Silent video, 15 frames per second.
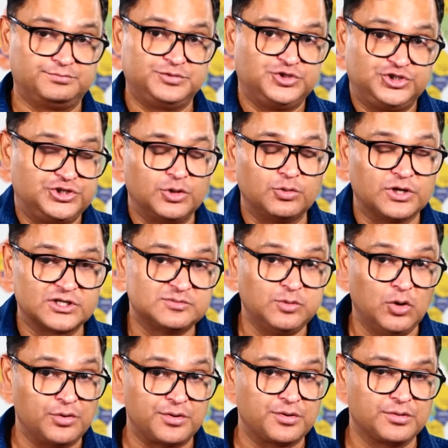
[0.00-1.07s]
She could
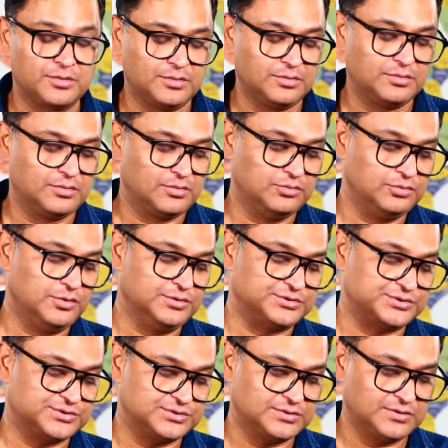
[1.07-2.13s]
explode. Who
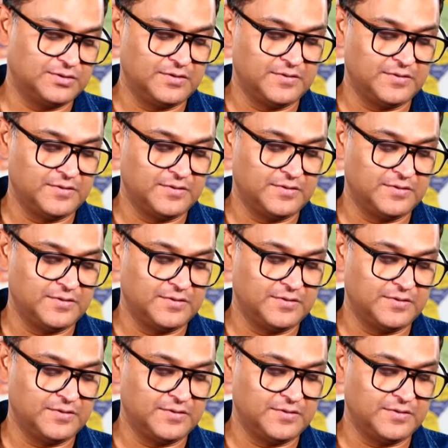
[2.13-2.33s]
knows?